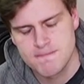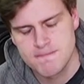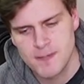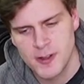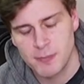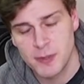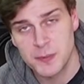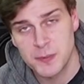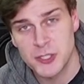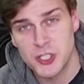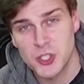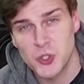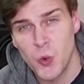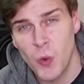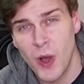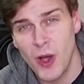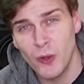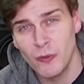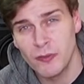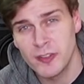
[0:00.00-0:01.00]
must be
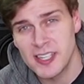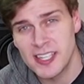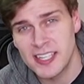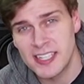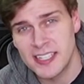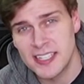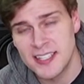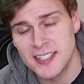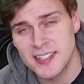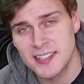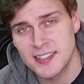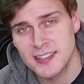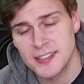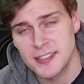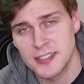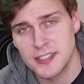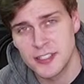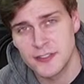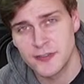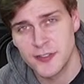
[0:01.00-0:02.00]
12 years
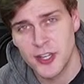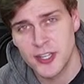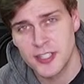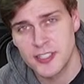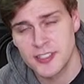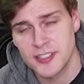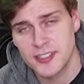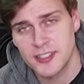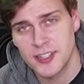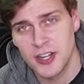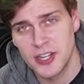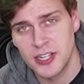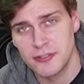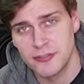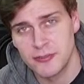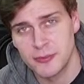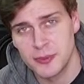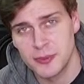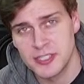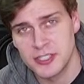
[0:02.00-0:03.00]
since I first kind
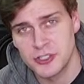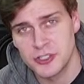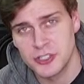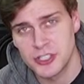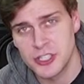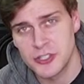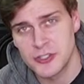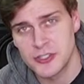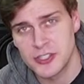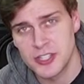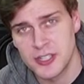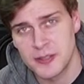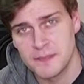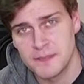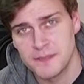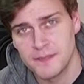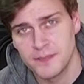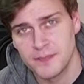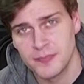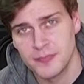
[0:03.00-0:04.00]
of was introduced to them
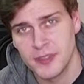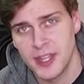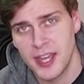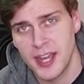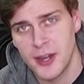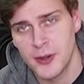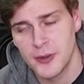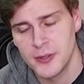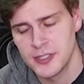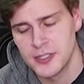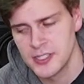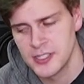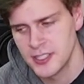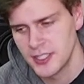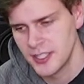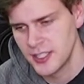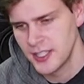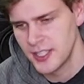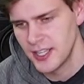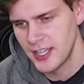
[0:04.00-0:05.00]
now,
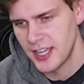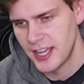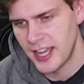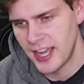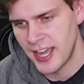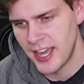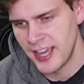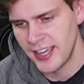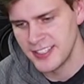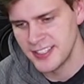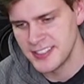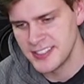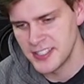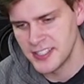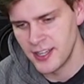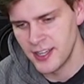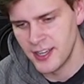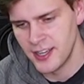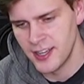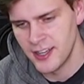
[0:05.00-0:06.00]
and
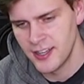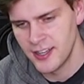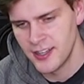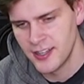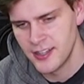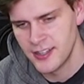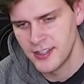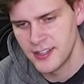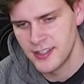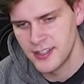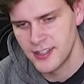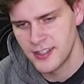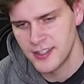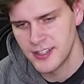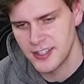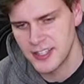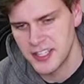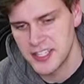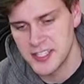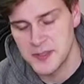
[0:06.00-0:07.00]

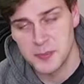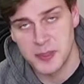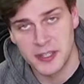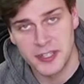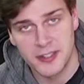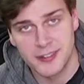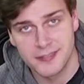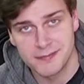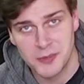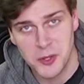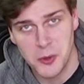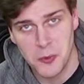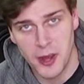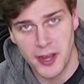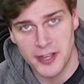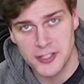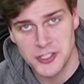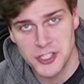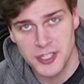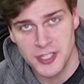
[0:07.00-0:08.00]
it's been quite a
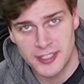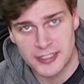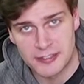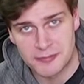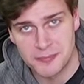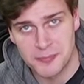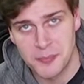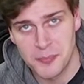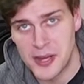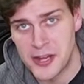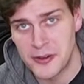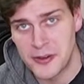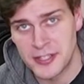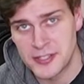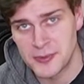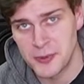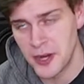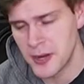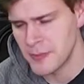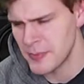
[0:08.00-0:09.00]
journey. Periods
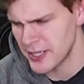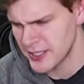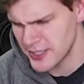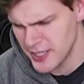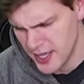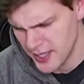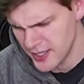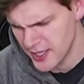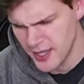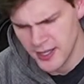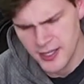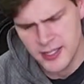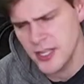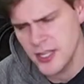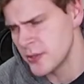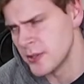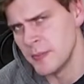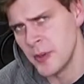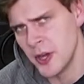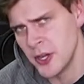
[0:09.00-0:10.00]
where I'm like, yeah, I know
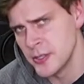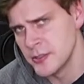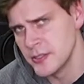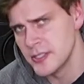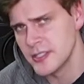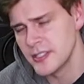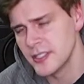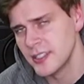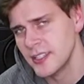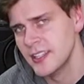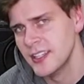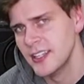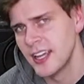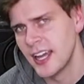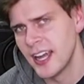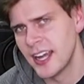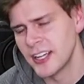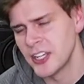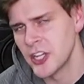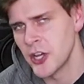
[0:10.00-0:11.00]
the modes,
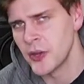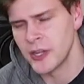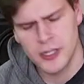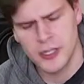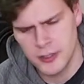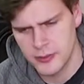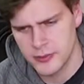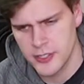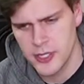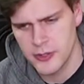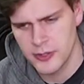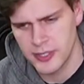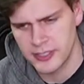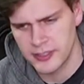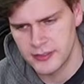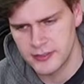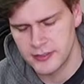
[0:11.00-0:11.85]
and going, oh no,